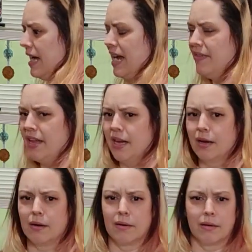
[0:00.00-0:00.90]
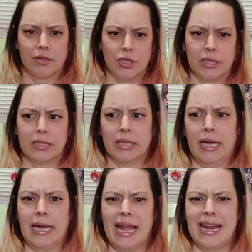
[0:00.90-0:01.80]
and they're just
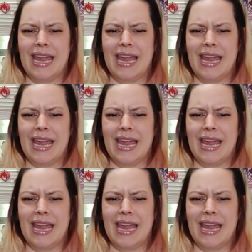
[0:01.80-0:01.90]
like, and